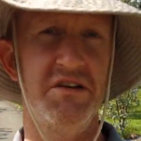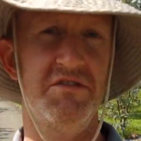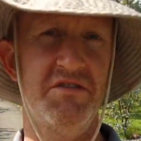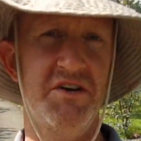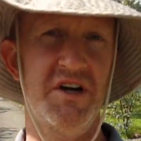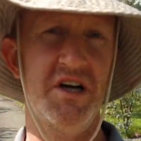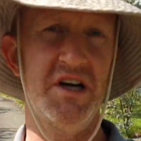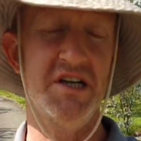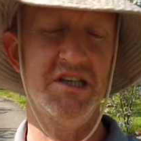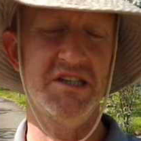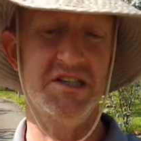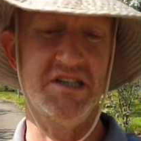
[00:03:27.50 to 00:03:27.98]

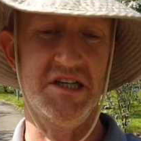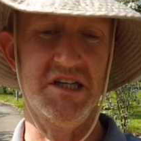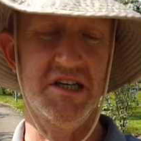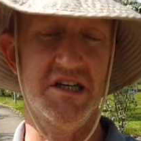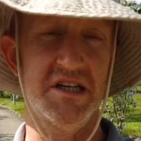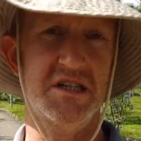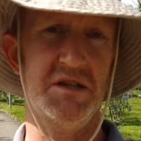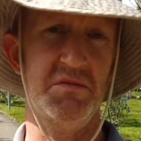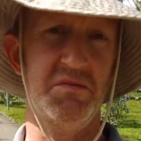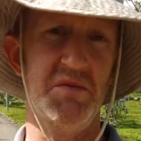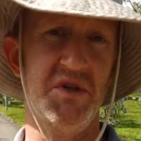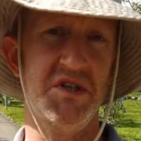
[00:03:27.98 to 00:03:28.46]
visor
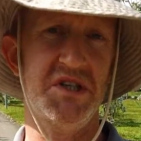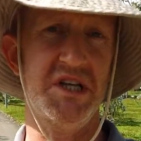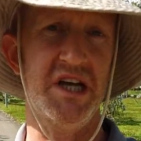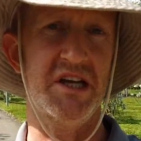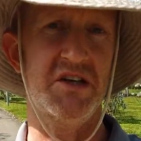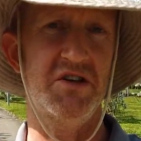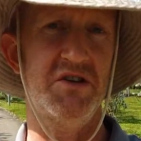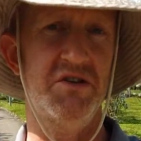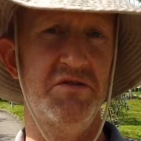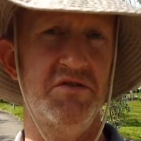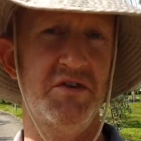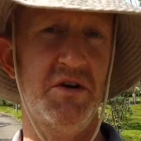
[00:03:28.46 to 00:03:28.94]
to
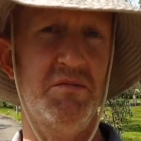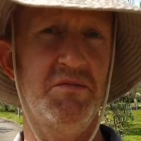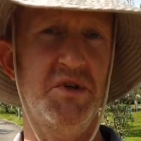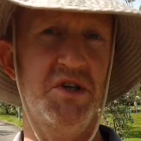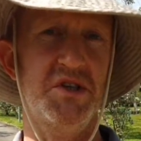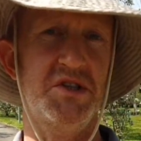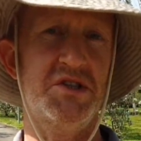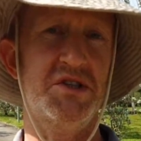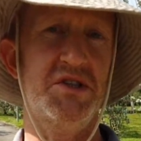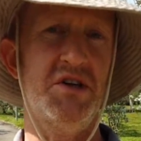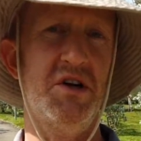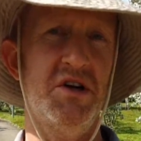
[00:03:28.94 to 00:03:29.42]
protect you from the
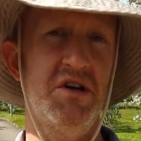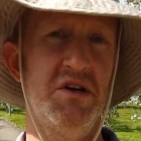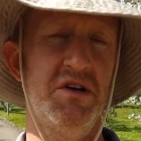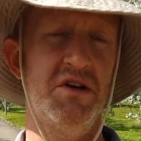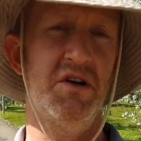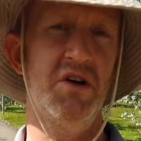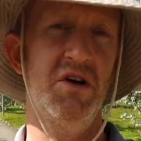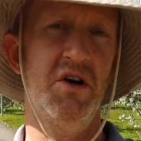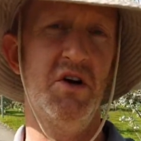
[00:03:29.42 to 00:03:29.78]
sun,